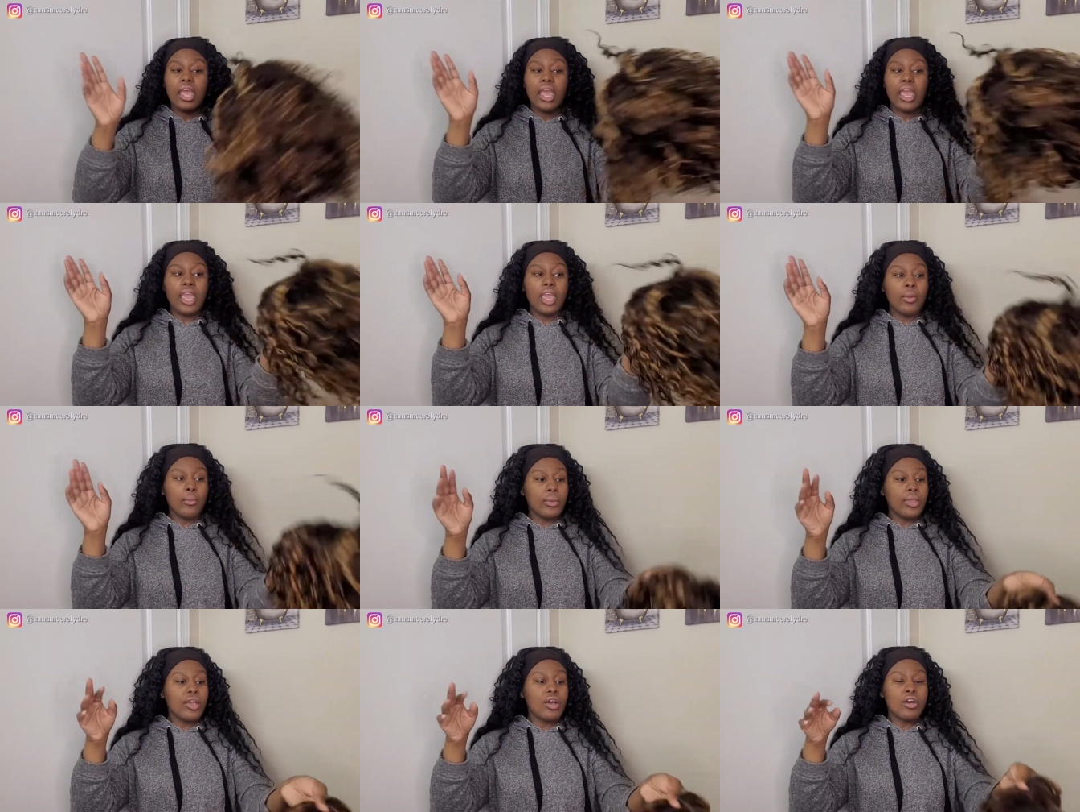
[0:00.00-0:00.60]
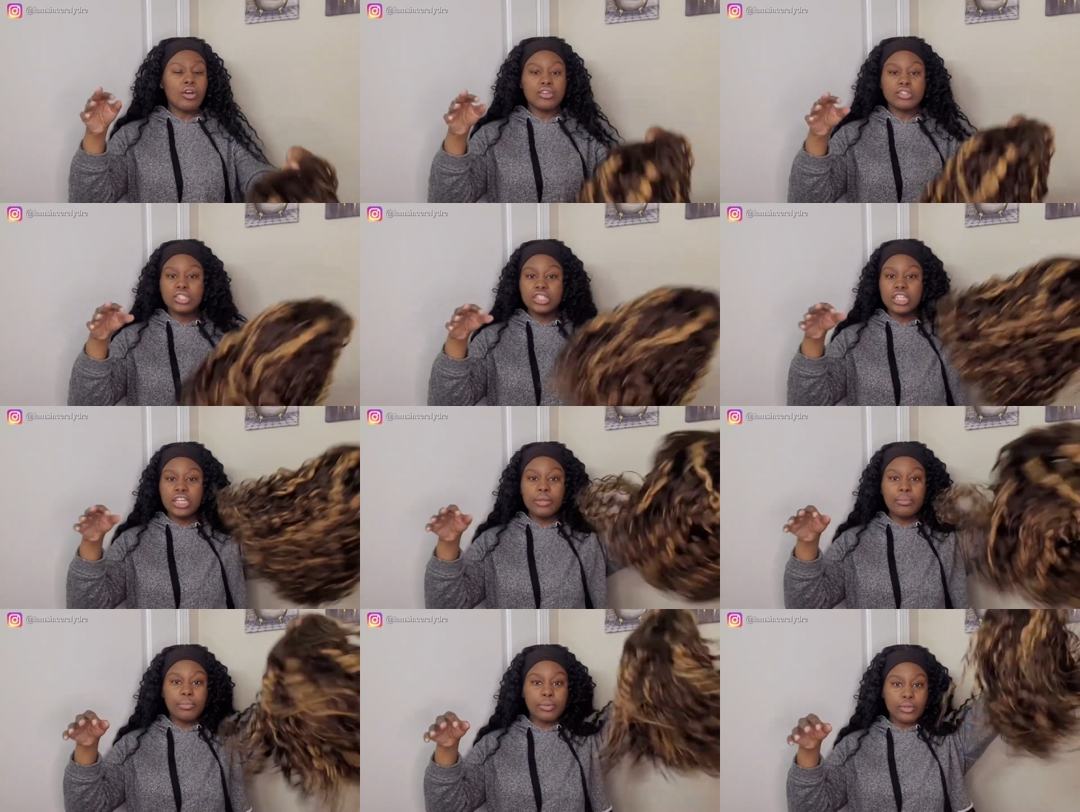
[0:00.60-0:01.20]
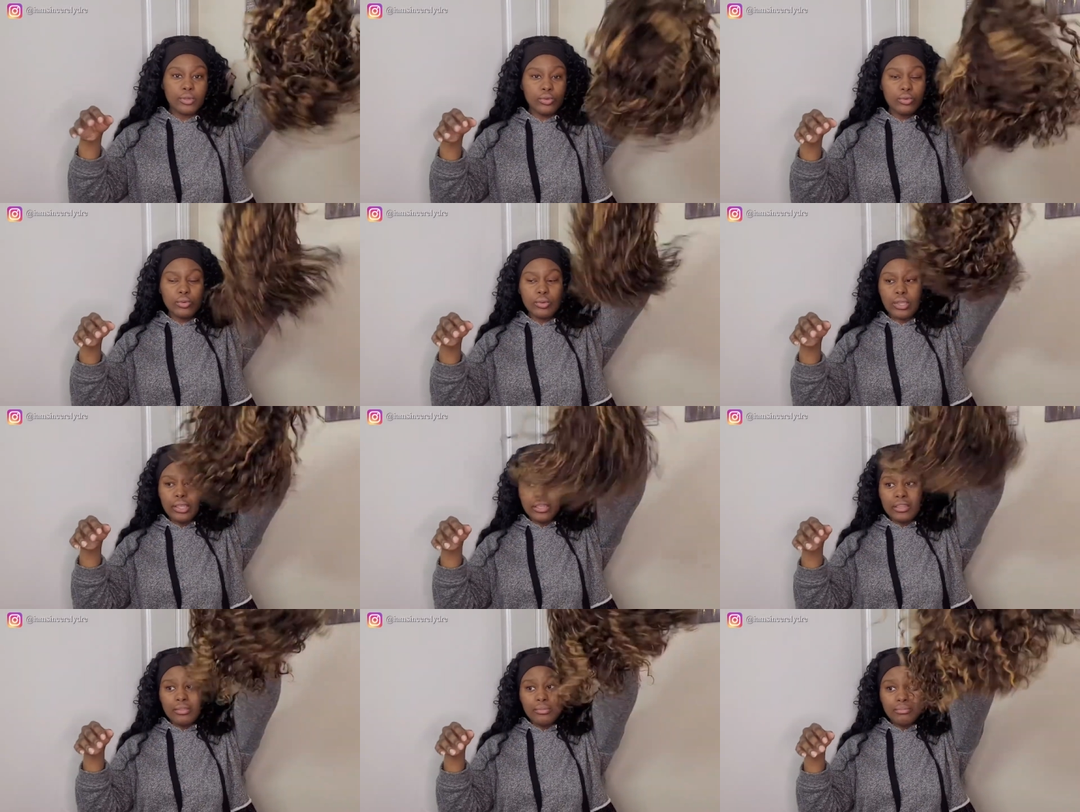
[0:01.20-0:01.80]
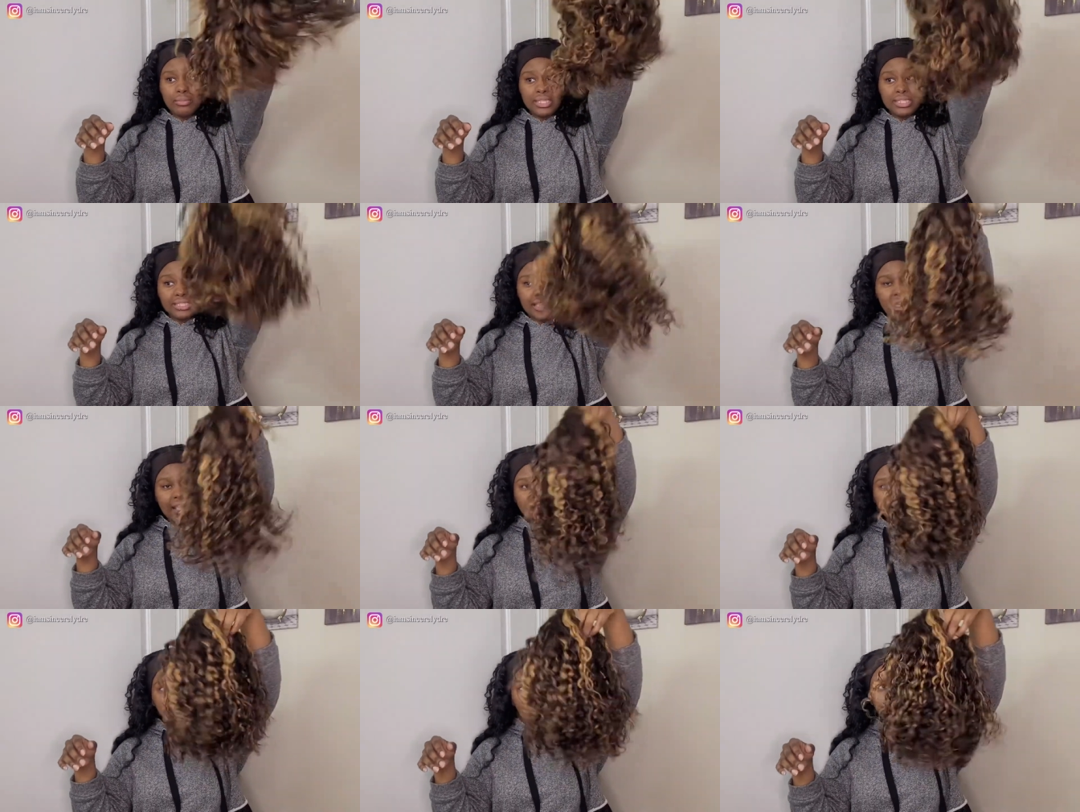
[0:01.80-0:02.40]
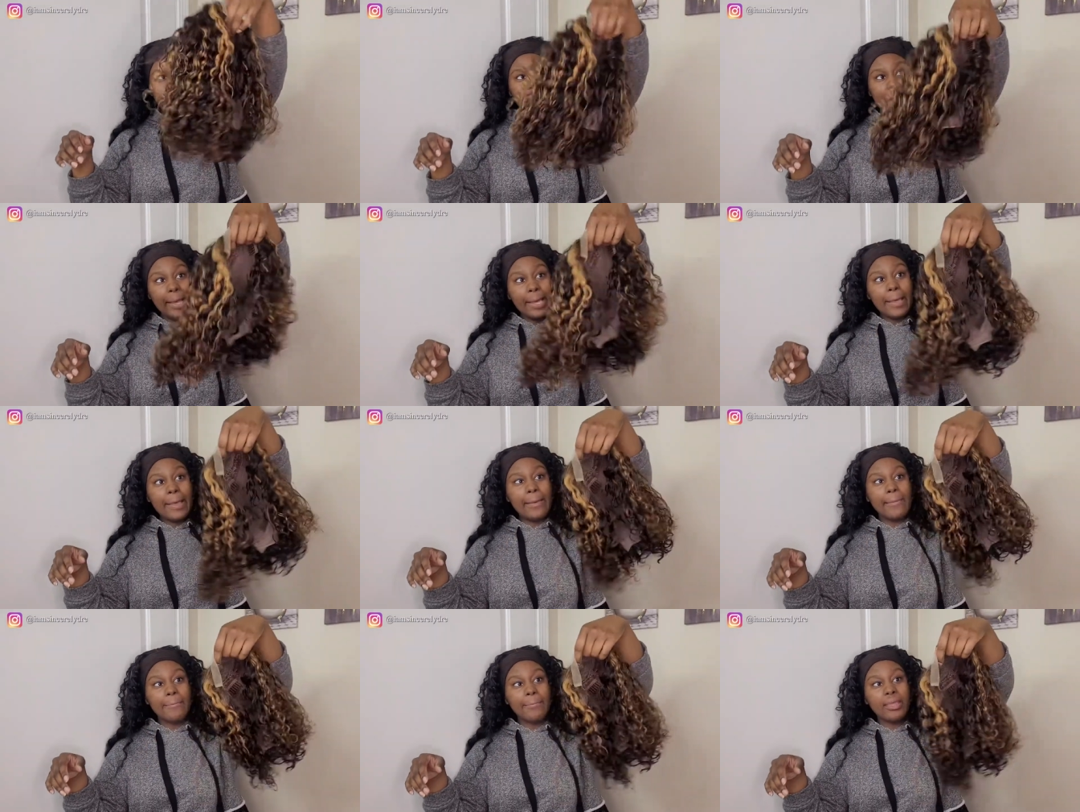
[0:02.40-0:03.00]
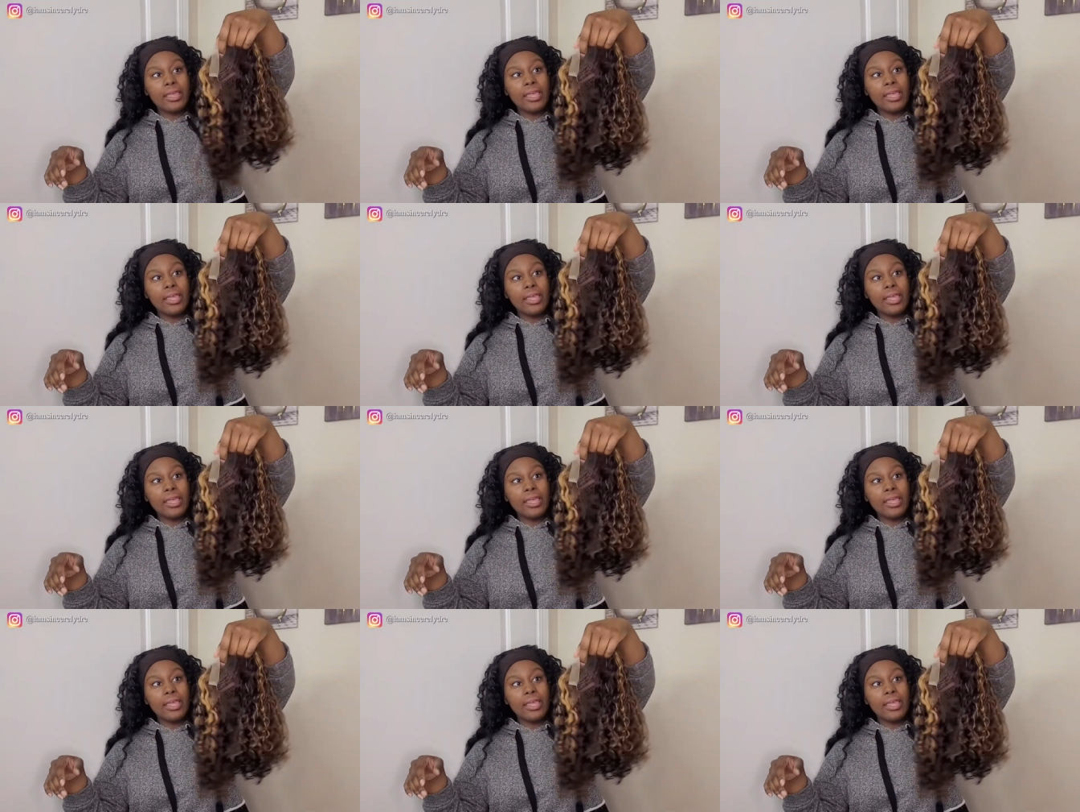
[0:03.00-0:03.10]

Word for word: and we gonna shampoo Miss Thang Thang up,